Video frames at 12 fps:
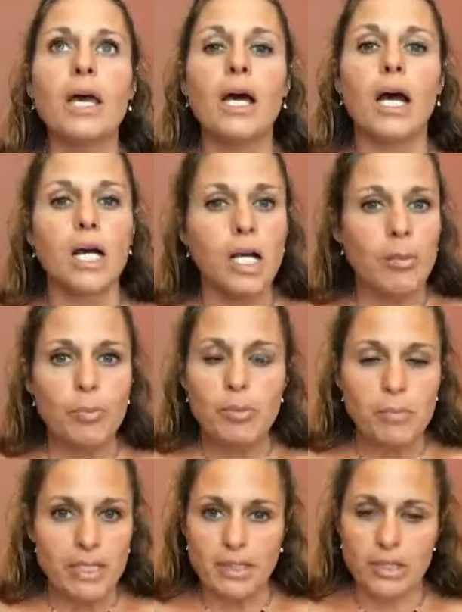a couple
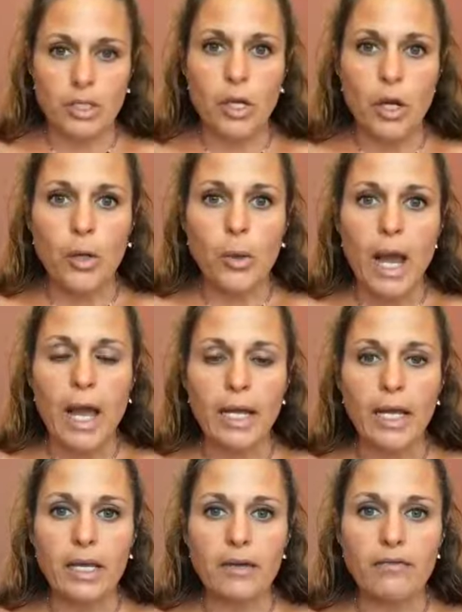months ago, I
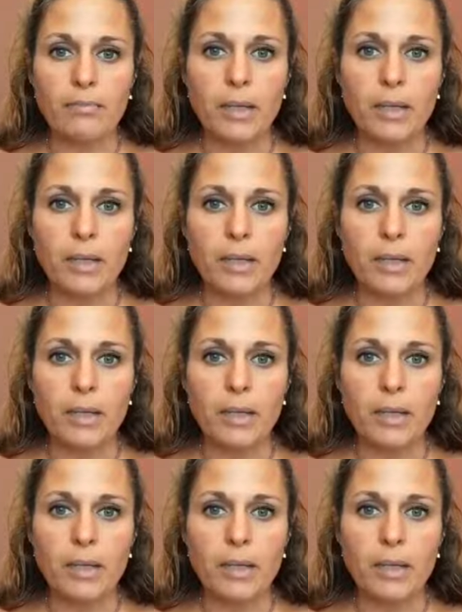have